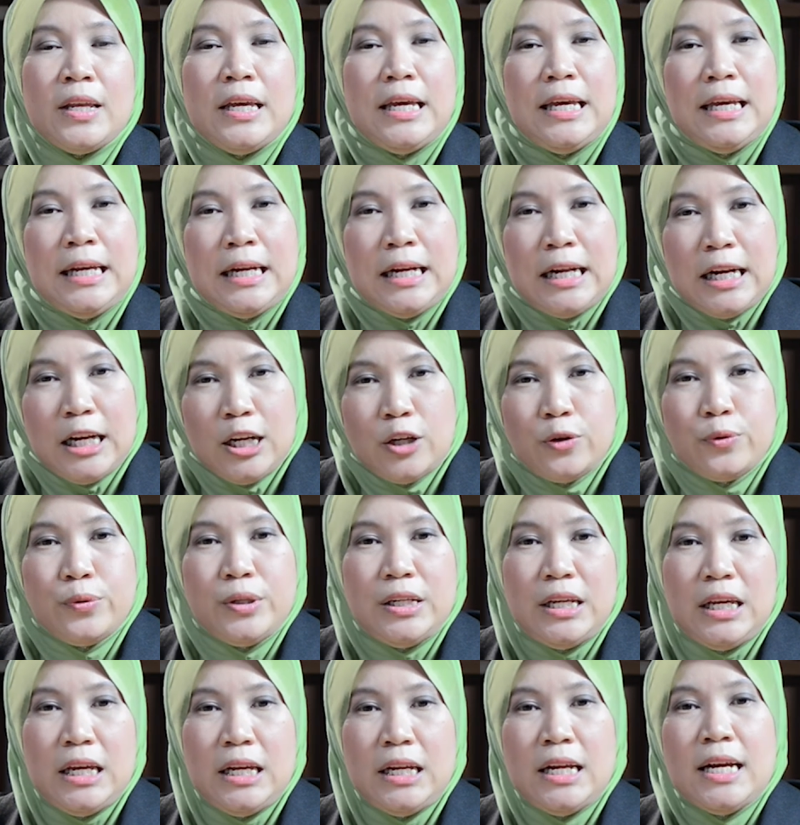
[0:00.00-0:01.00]

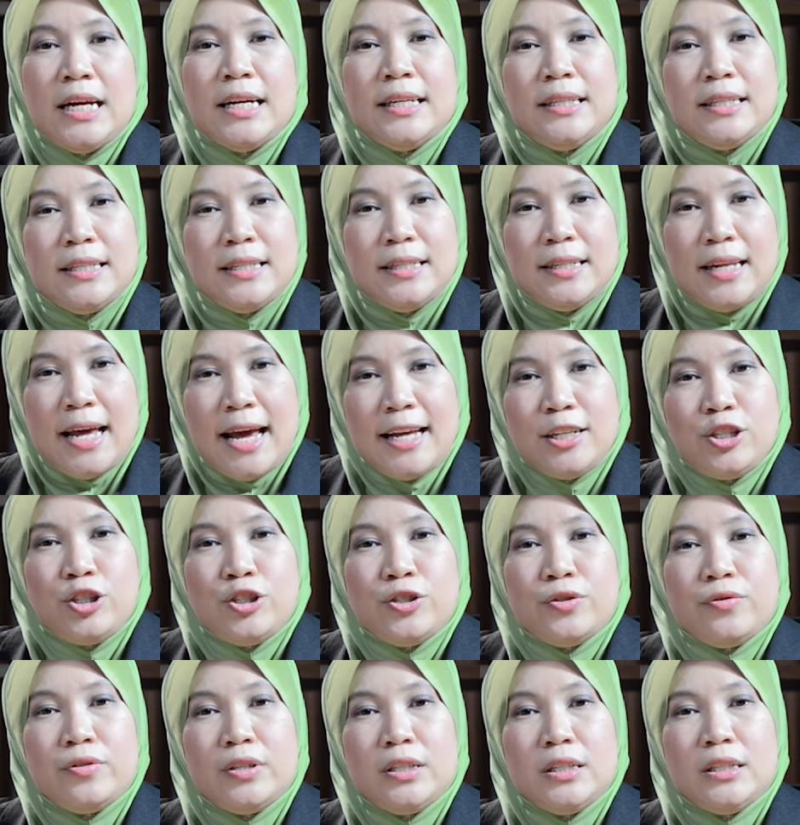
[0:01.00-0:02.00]
including the
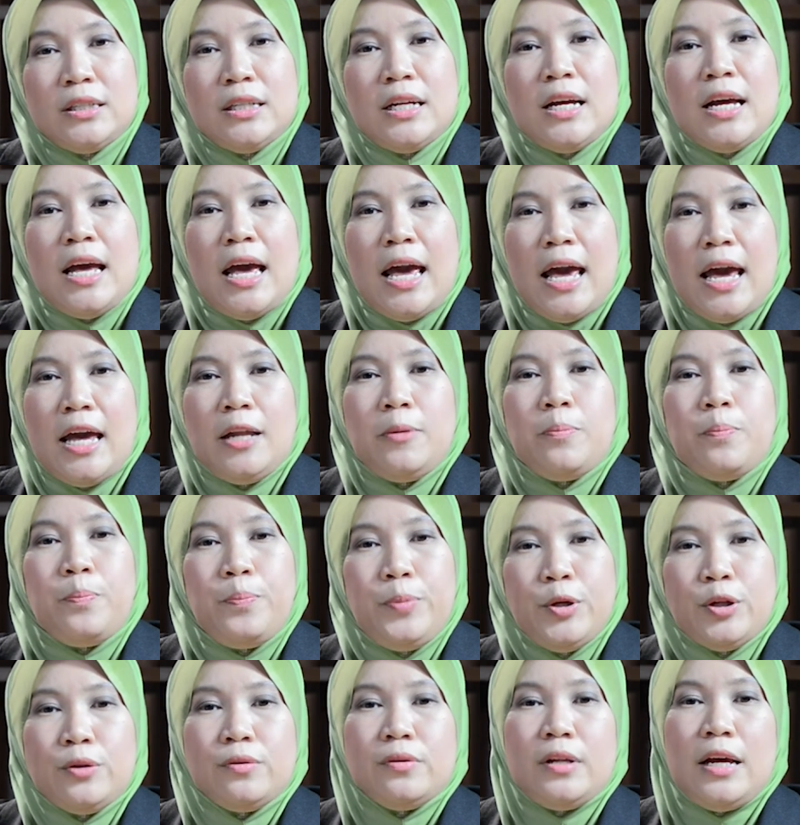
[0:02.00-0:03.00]
natural and
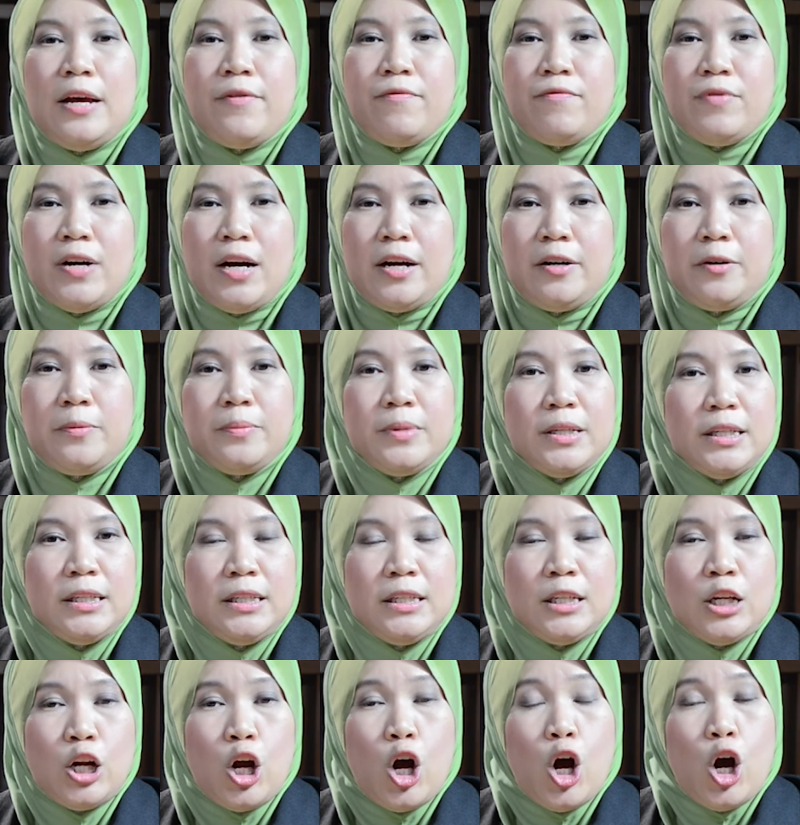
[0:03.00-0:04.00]
built environment,